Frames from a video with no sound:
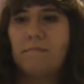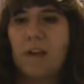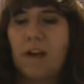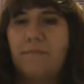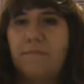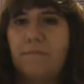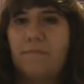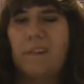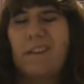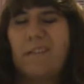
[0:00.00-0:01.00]

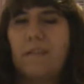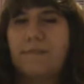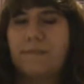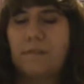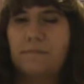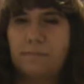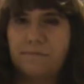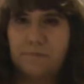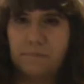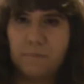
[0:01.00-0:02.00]
I did,
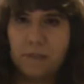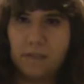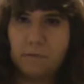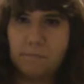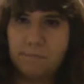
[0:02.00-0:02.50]
but for a week,